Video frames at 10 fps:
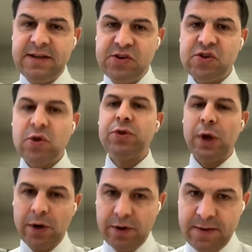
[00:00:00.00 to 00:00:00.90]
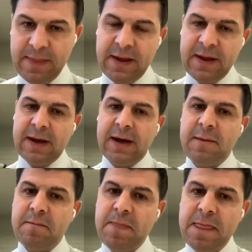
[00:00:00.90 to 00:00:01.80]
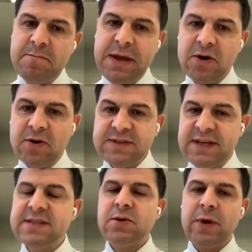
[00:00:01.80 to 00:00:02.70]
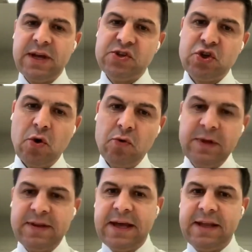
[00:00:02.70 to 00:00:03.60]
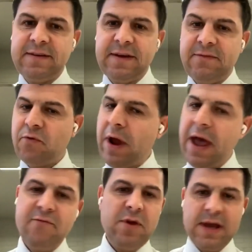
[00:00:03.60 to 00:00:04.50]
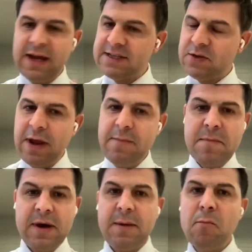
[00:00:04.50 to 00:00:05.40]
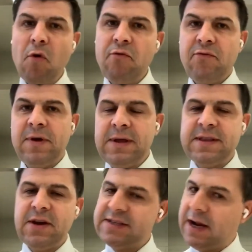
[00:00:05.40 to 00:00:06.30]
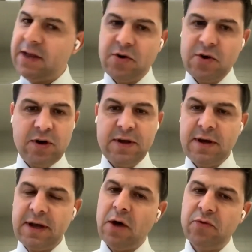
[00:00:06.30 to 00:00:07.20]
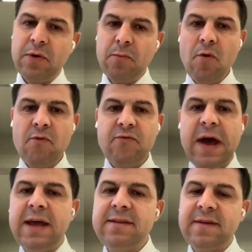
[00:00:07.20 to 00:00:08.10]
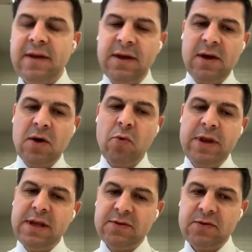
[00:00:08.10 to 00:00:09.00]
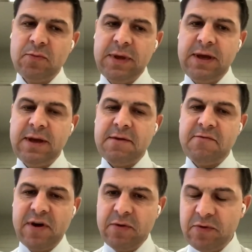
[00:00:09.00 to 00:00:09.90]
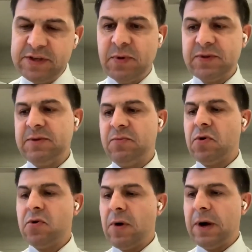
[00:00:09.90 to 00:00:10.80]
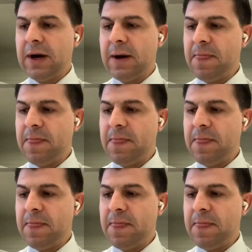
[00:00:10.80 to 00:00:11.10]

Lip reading: digital turn. Because history has shown that for every extreme move, there is another counter move. And we need to be very responsible